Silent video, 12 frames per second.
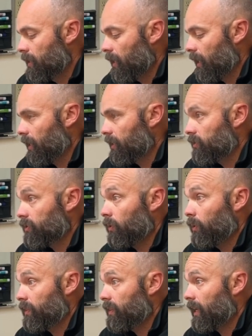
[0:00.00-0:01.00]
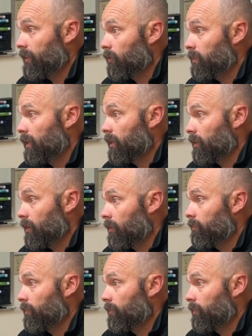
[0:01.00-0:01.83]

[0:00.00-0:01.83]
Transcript: And so with that, there'll be a